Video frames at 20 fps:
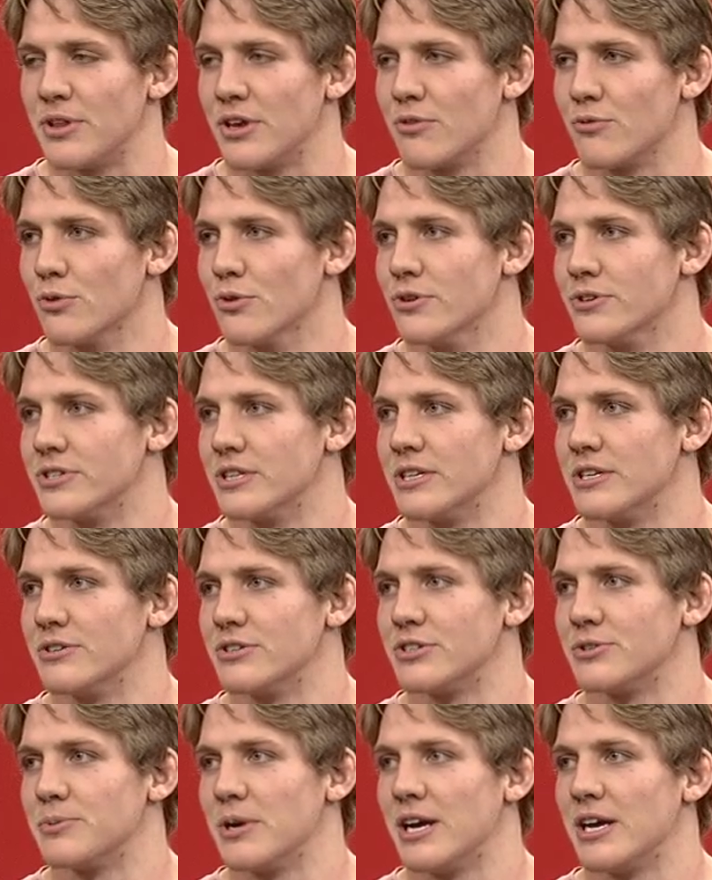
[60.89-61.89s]
that role as a
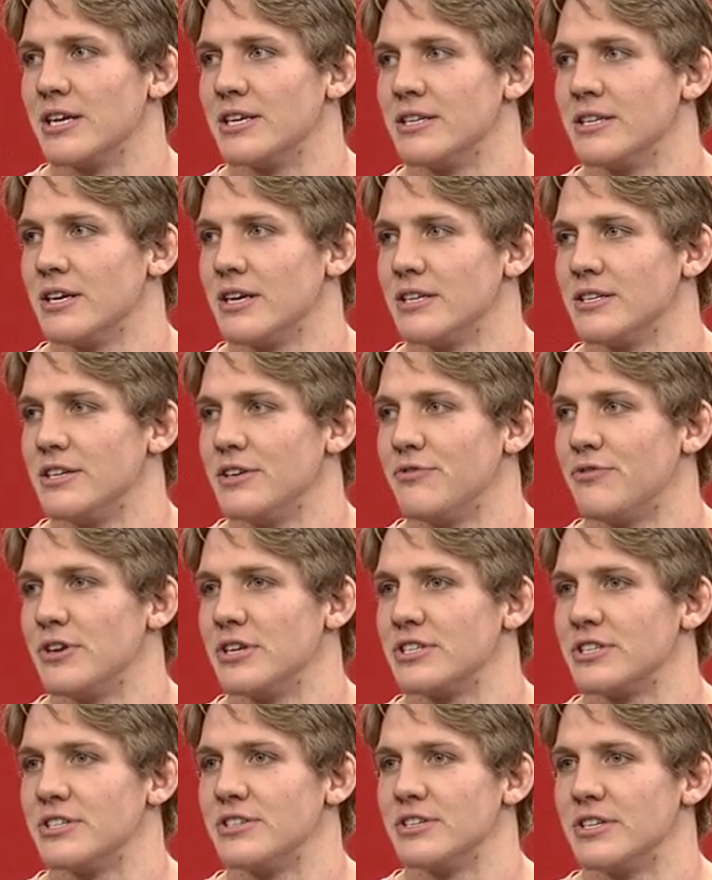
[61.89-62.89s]
leadership guy on
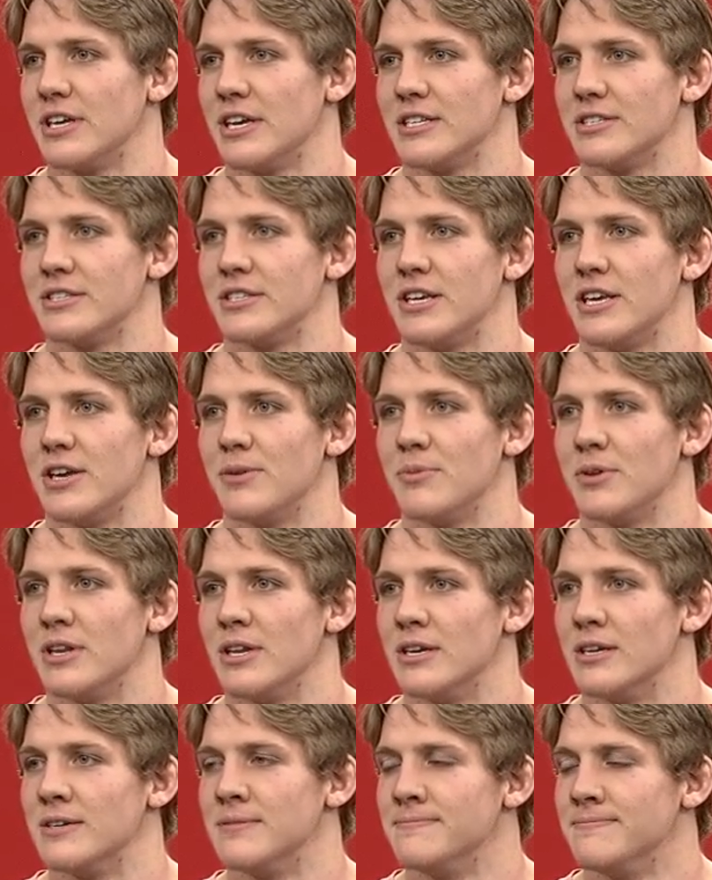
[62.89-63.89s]
defense and as a team and
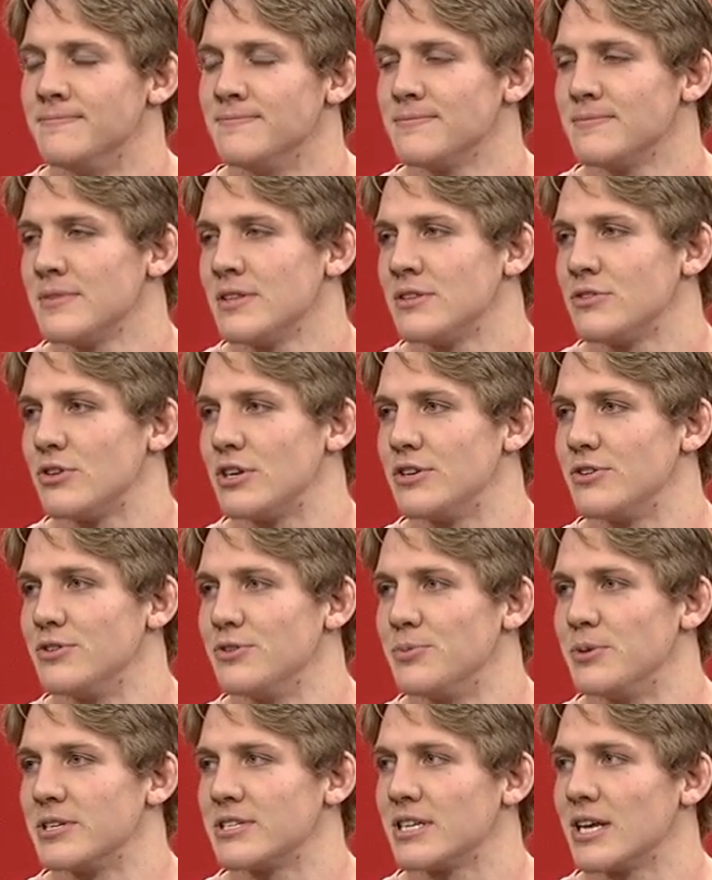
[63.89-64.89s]
try to do
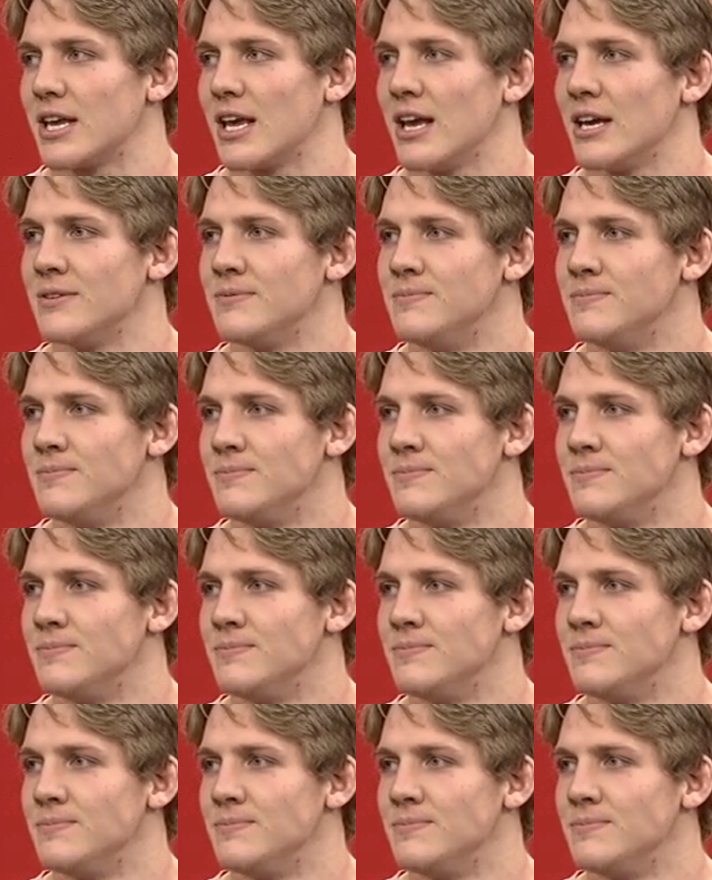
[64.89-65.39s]
the best I can.